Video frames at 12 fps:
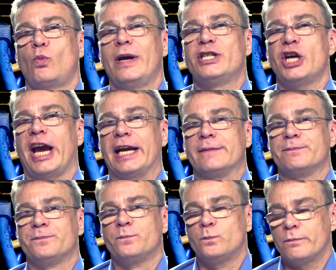switching.
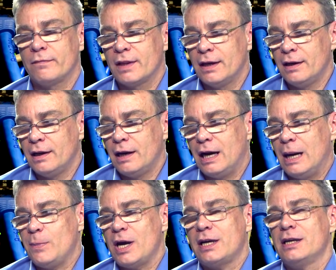
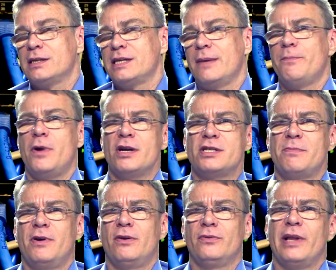I'm not going to say much
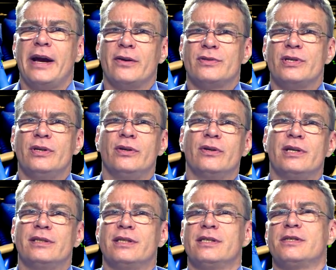about layer two
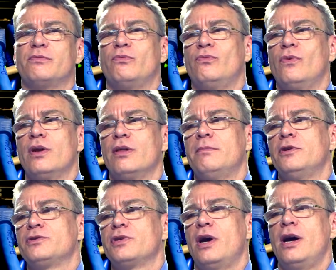because it's one of the
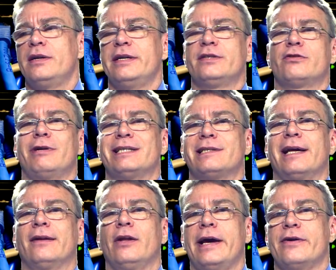most
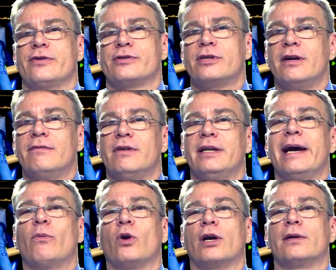uninteresting layers of the
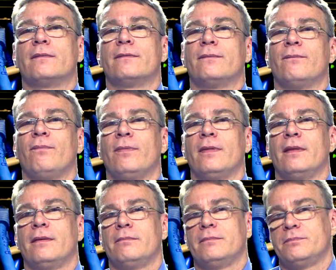network
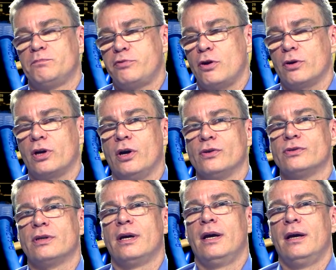
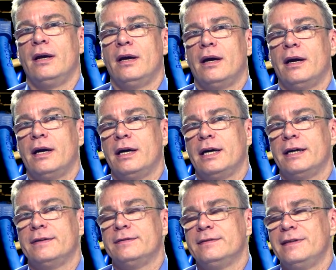protocols.
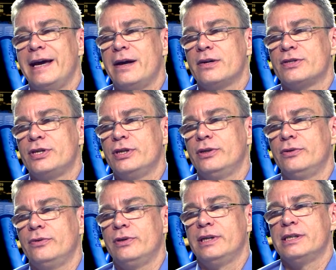Uh, layer
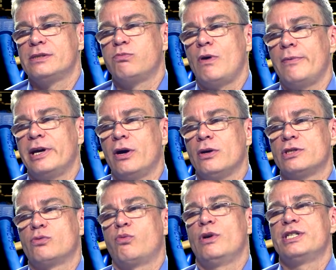two is what we call
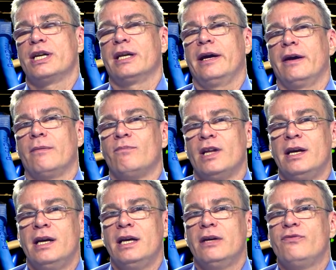switching layer.
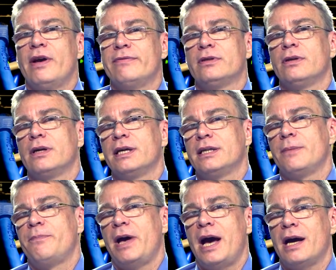If you ever look at the
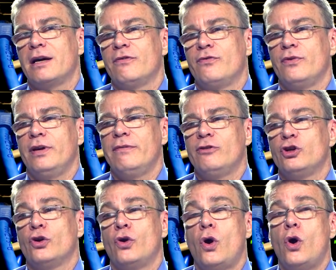back of even
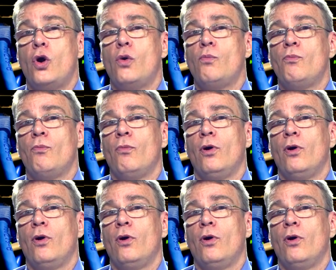your home